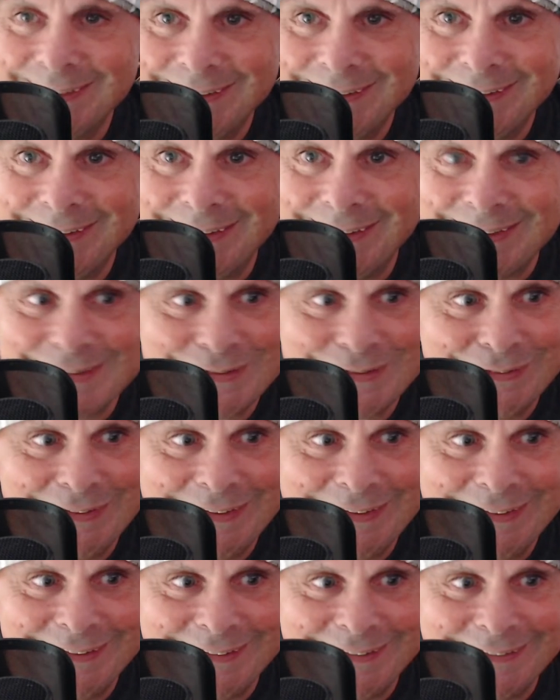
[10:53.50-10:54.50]
That's really
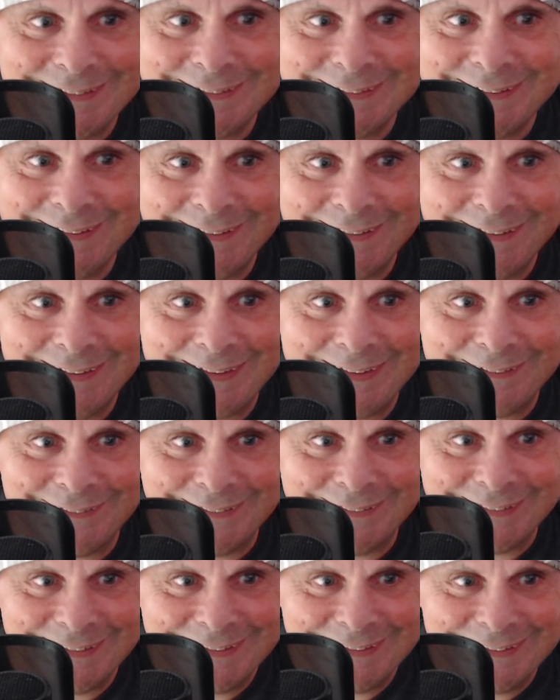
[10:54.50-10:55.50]
good. I like that
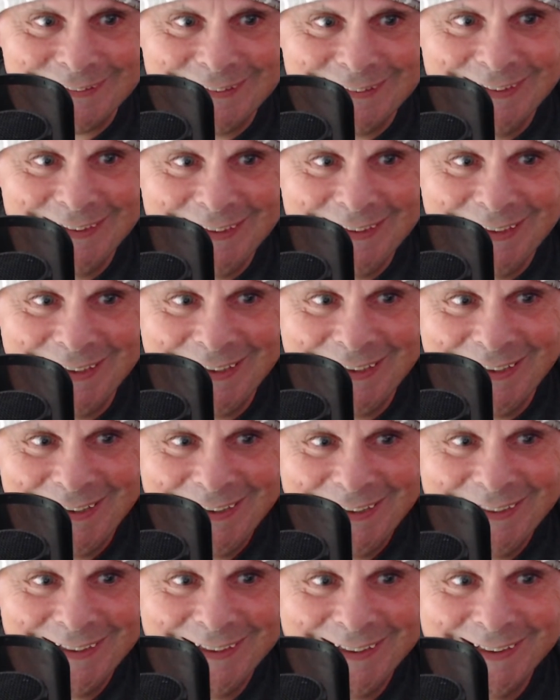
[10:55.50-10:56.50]

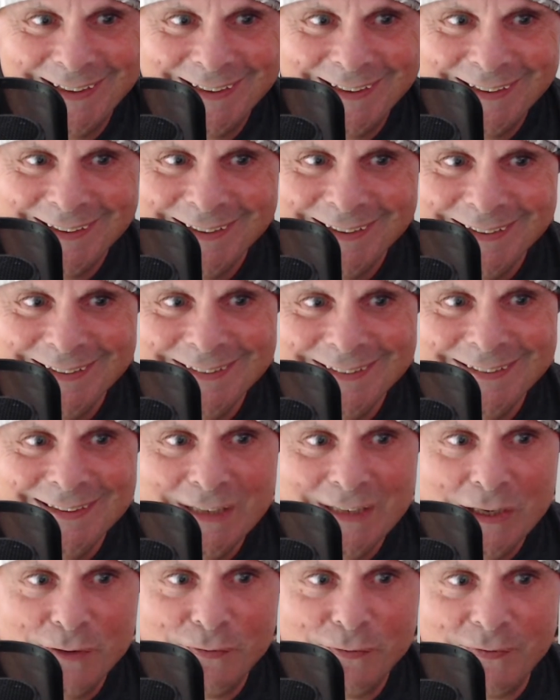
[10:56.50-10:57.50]
one.
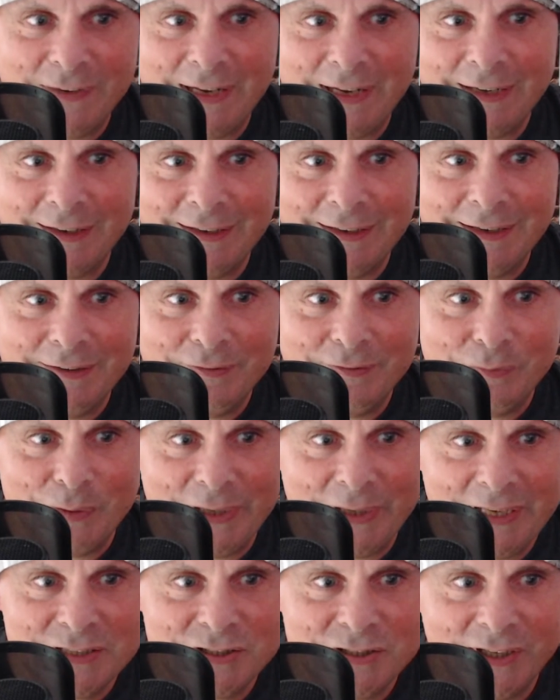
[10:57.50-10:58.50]
Flannel,
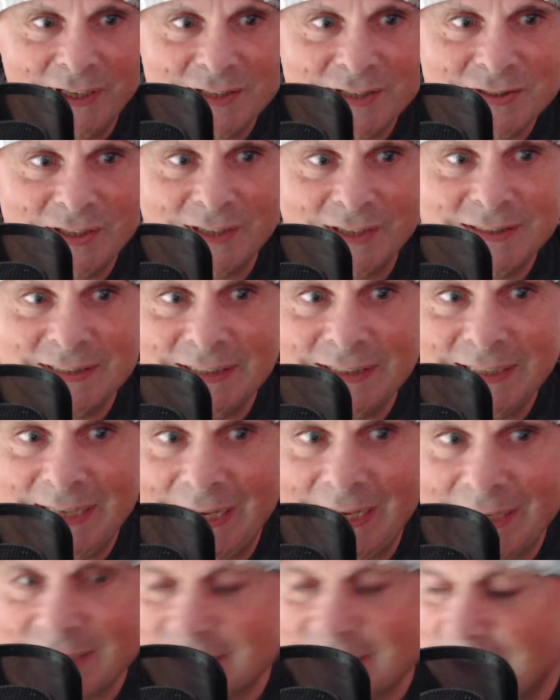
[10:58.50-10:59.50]
Hitchhiker's Guide to the
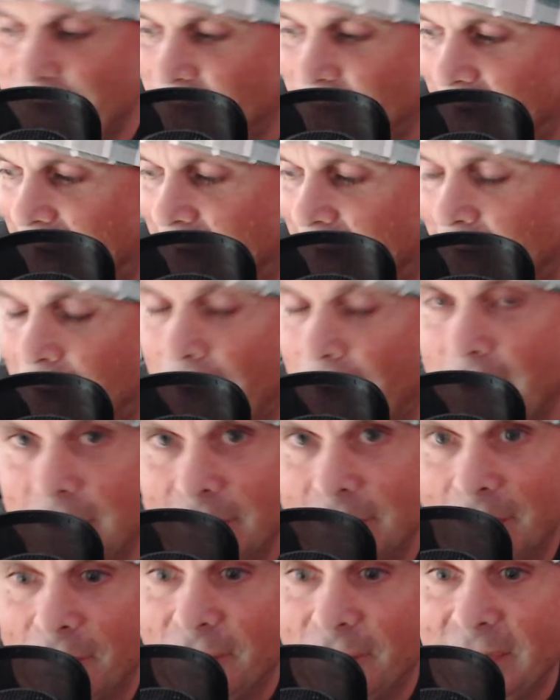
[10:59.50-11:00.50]
Galaxy fan. I
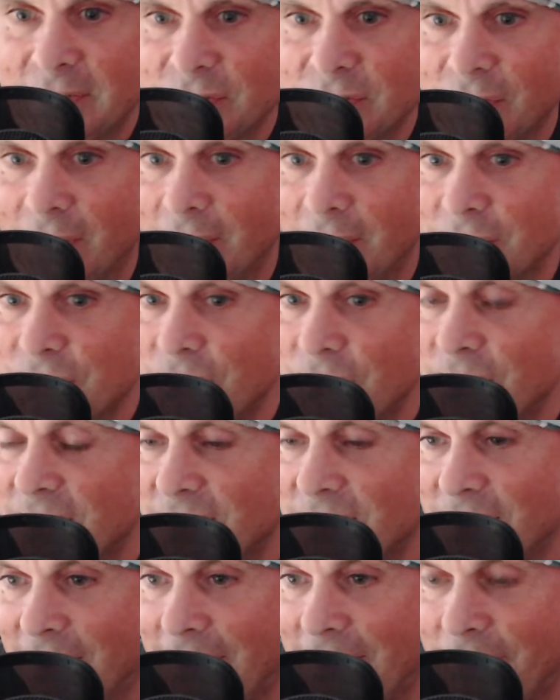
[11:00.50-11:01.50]
love Hitchhikers. Who
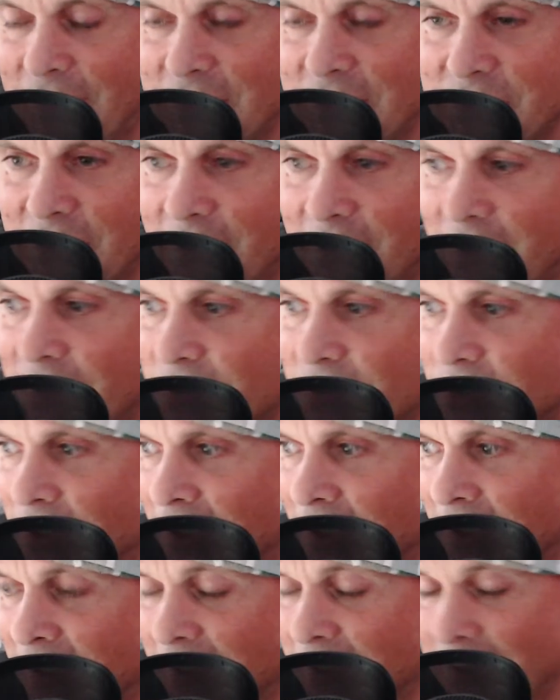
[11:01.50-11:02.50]
doesn't like Hitchhikers?
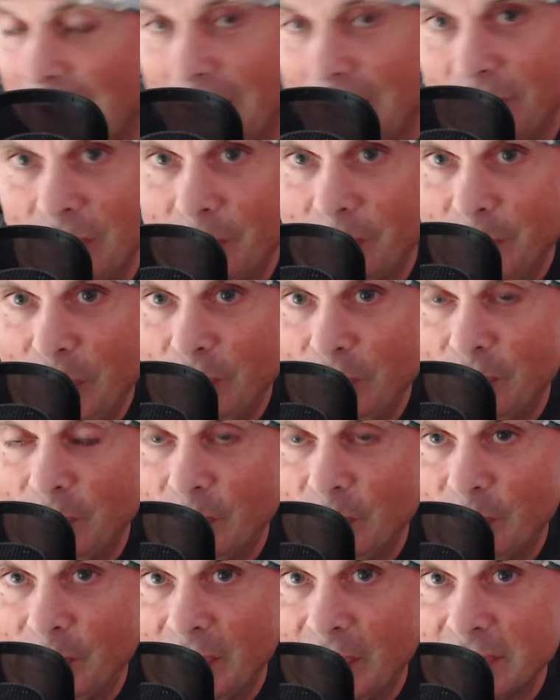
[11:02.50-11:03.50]
Even the movie
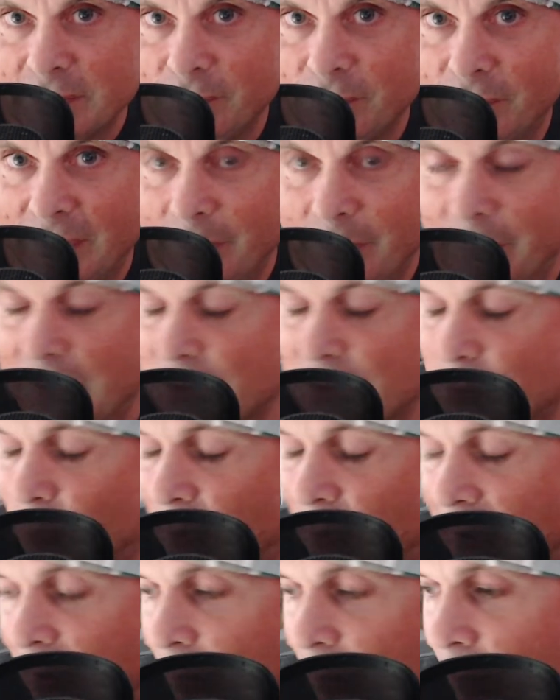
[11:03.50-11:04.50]
with Martin Freeman is a
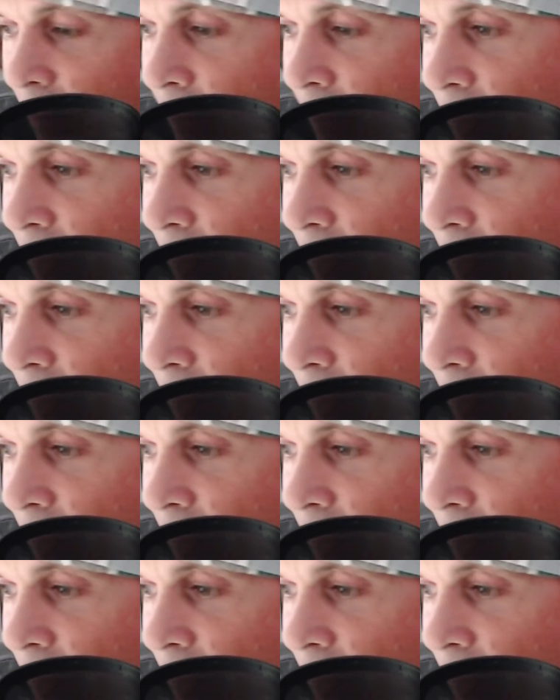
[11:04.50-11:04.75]
pretty good one.